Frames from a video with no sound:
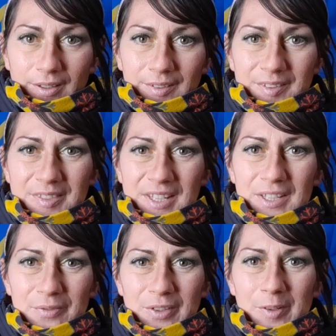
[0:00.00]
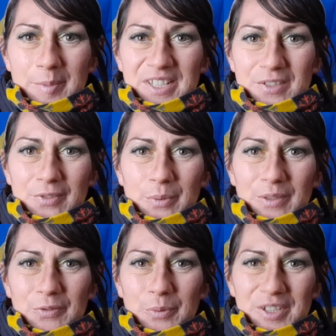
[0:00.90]
So thank you very much,
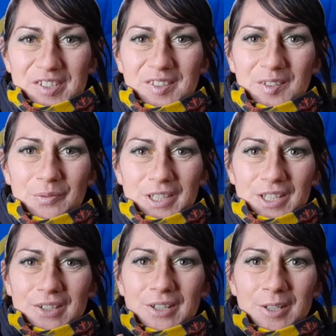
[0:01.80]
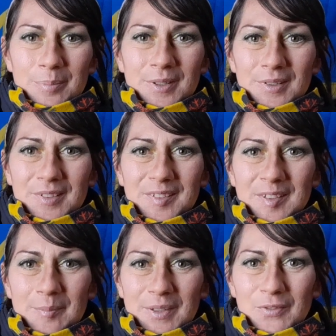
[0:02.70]
everyone, for watching this video. I hope you learned
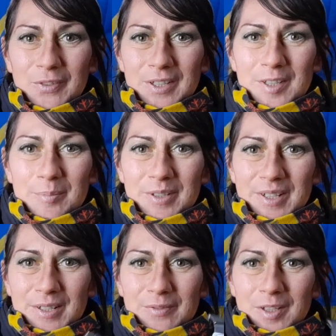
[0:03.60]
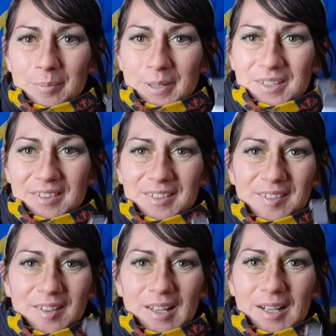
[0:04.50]
something valuable out of it about
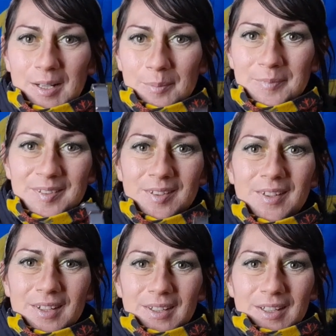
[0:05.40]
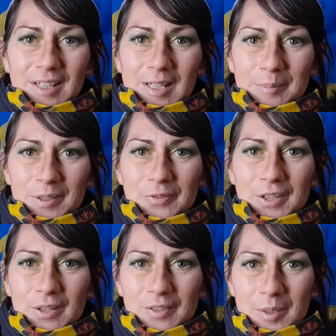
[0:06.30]
these alarms. If
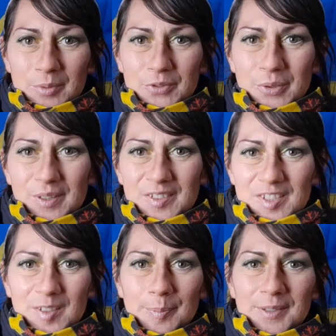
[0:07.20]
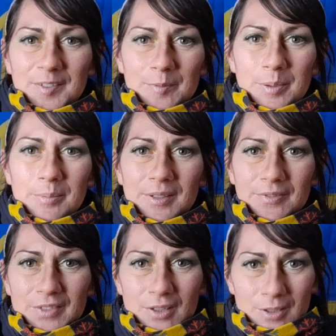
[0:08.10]
you have any more questions, because I've probably
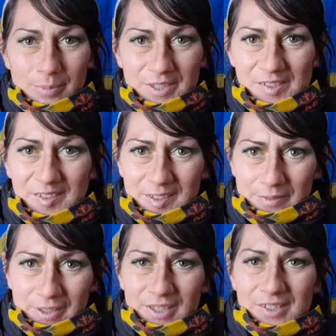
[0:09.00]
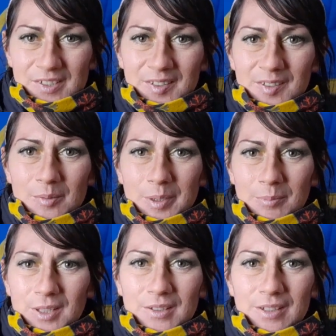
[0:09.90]
left a whole bunch of stuff out, just
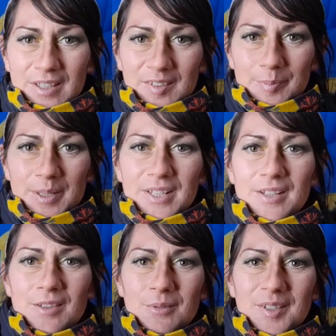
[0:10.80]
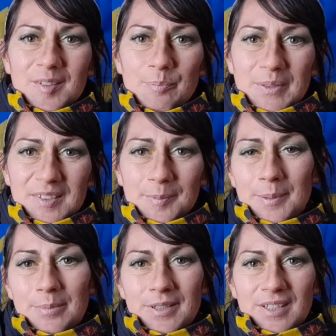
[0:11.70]
comment below and ask me. Otherwise, the best
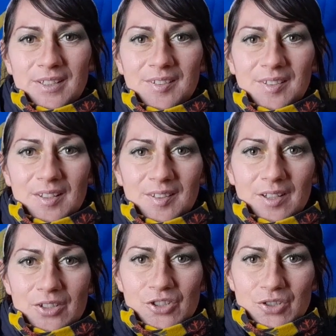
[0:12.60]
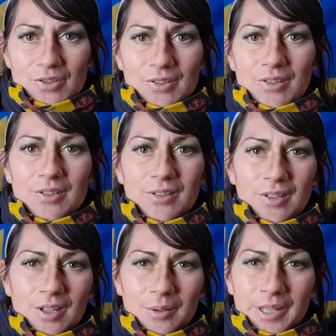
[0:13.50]
people to ask are St. John
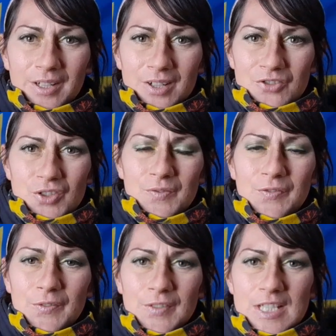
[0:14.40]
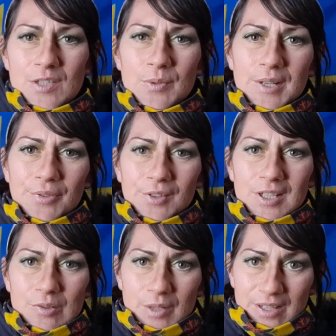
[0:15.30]
on 0800 50
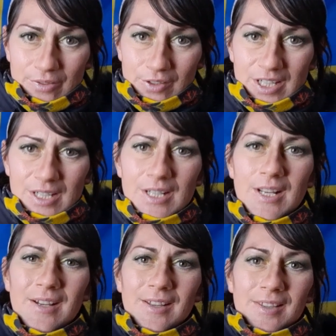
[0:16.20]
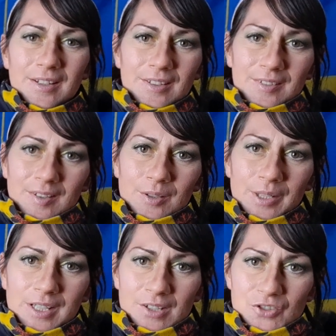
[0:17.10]
23 23. It is
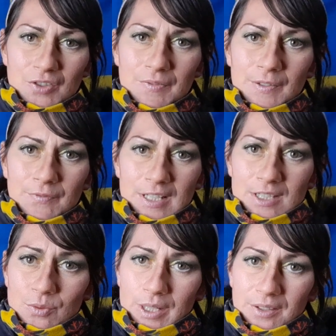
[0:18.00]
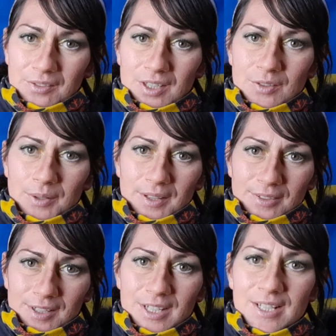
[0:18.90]
0800 50 23
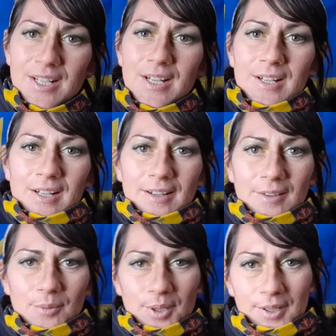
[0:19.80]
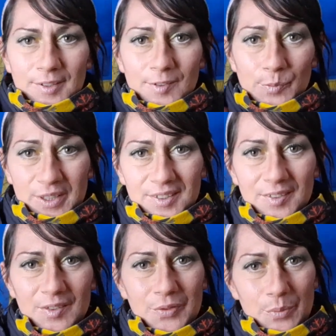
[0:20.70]
23. Otherwise,
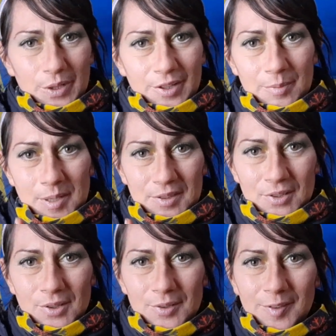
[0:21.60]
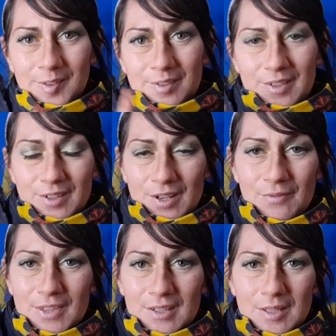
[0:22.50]
WINS, if you're worried about the cost. I don't
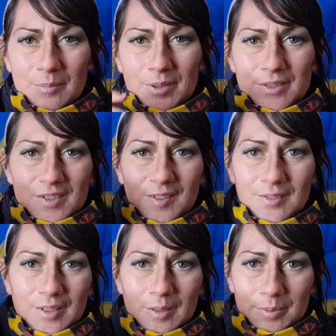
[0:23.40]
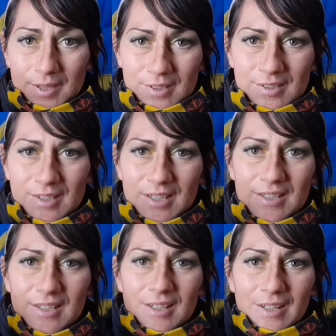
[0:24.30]
have their number, just look it up on the internet.